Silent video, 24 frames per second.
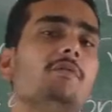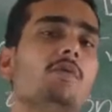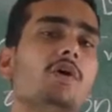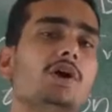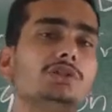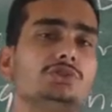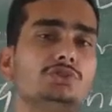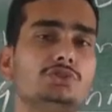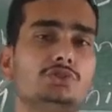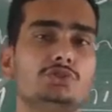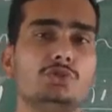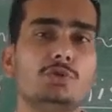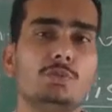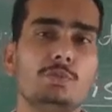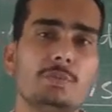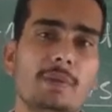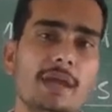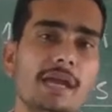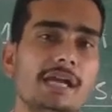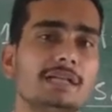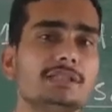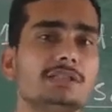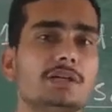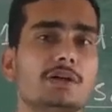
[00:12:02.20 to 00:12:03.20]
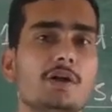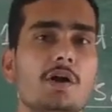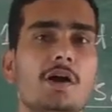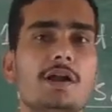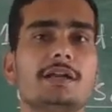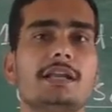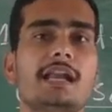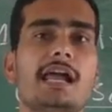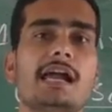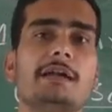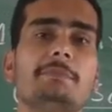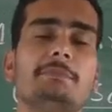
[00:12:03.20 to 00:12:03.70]
wants to make the
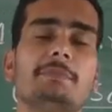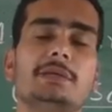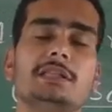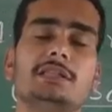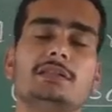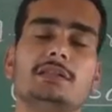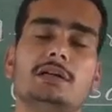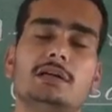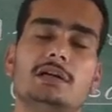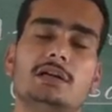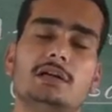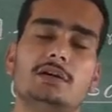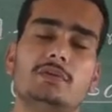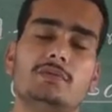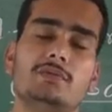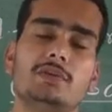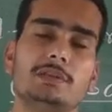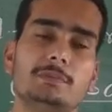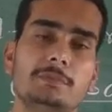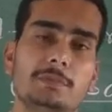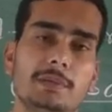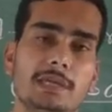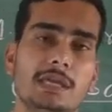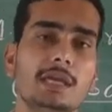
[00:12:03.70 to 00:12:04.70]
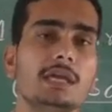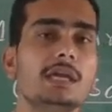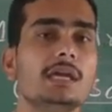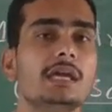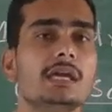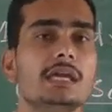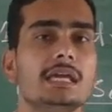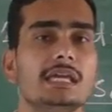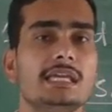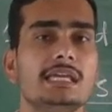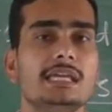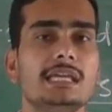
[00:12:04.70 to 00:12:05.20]
contract with B,
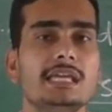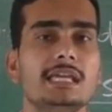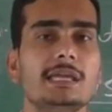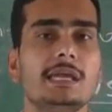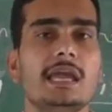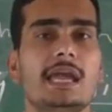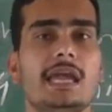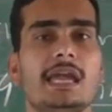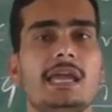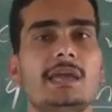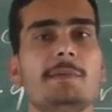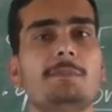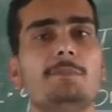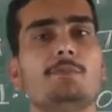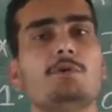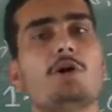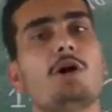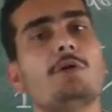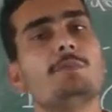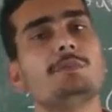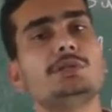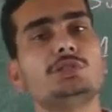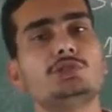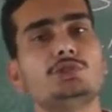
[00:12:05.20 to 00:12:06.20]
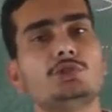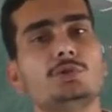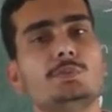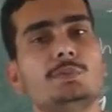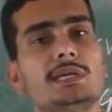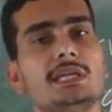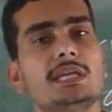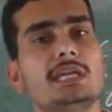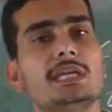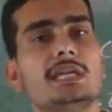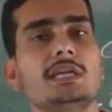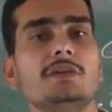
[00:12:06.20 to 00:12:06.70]
A promised to
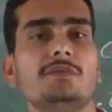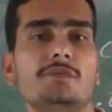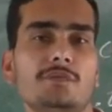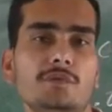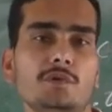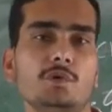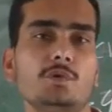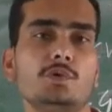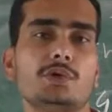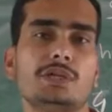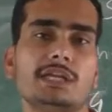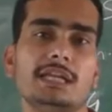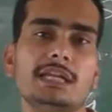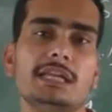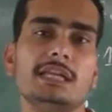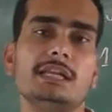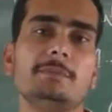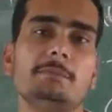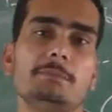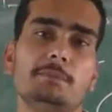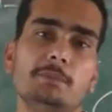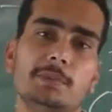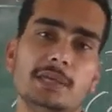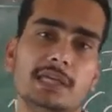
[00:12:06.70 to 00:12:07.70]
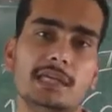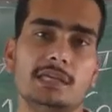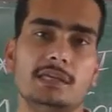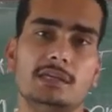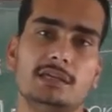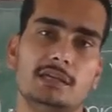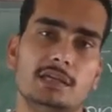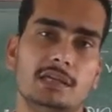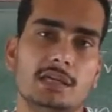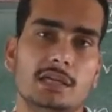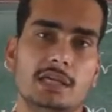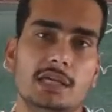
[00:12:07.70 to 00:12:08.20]
B, if you kill
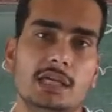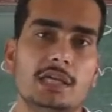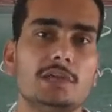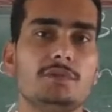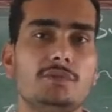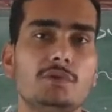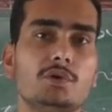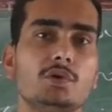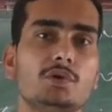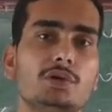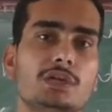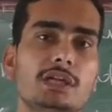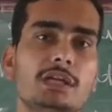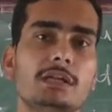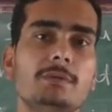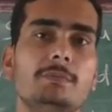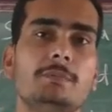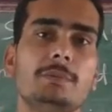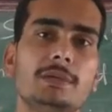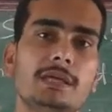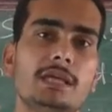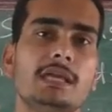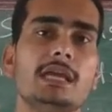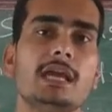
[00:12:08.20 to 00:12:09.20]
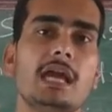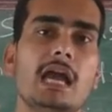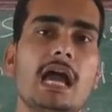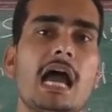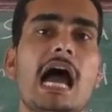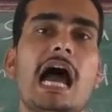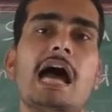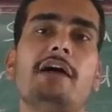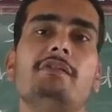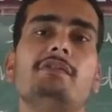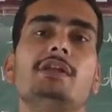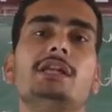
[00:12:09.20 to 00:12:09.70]
B,
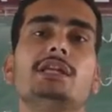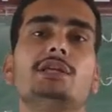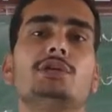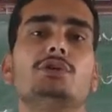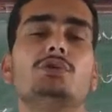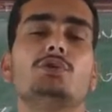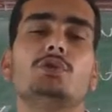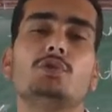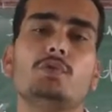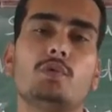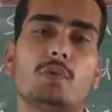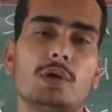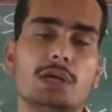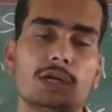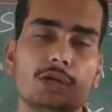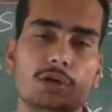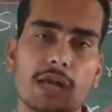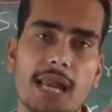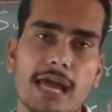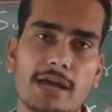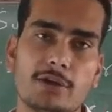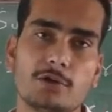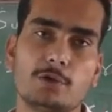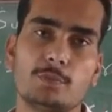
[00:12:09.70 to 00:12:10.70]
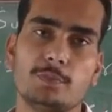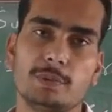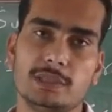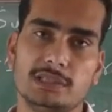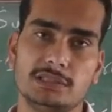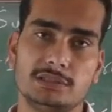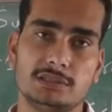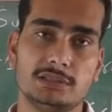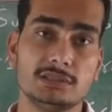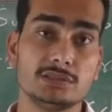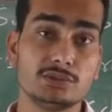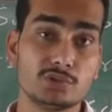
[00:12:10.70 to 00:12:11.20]
I will give you 1 lakh
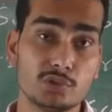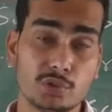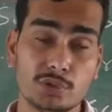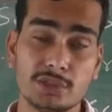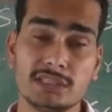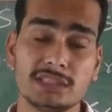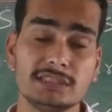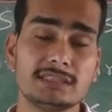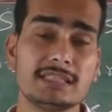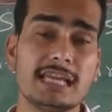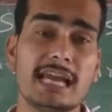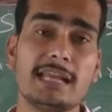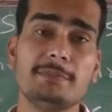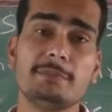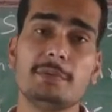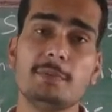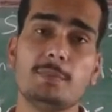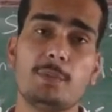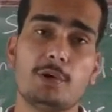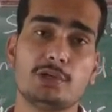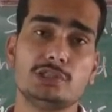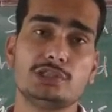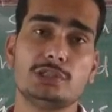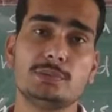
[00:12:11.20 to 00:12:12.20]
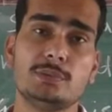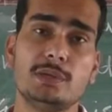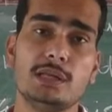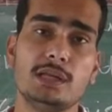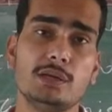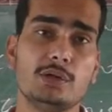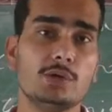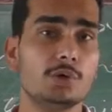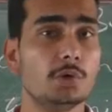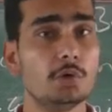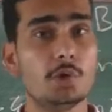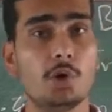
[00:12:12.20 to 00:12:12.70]
rupees. So this can be
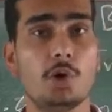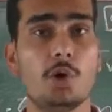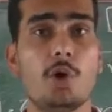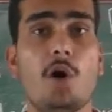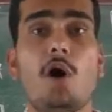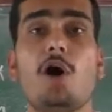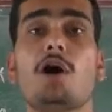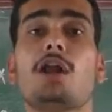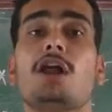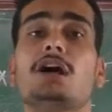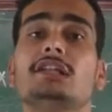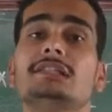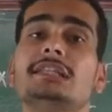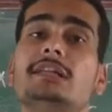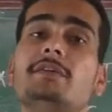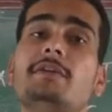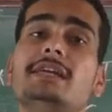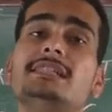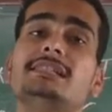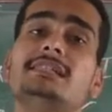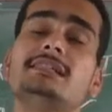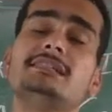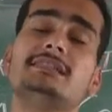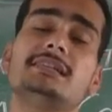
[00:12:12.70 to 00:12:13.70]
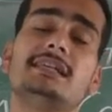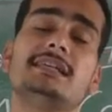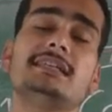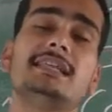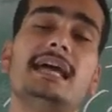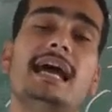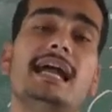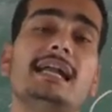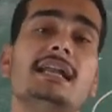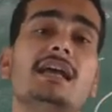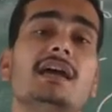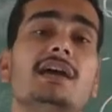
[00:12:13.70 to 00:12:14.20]
possible? No. Or otherwise he said
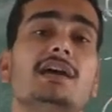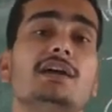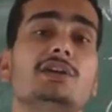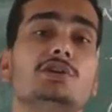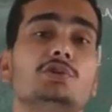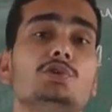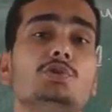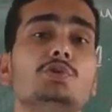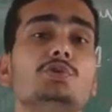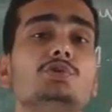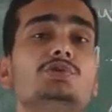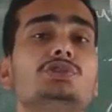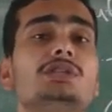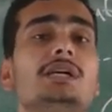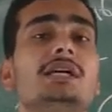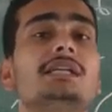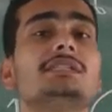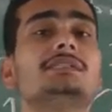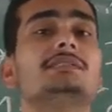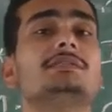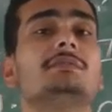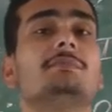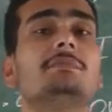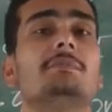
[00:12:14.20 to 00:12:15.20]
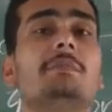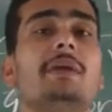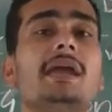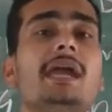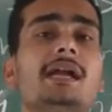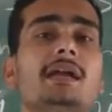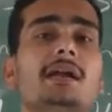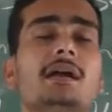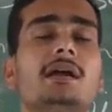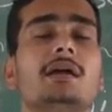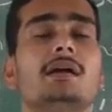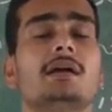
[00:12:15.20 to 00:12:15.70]
that you just
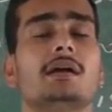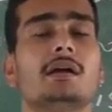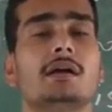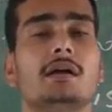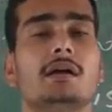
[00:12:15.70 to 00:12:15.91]
make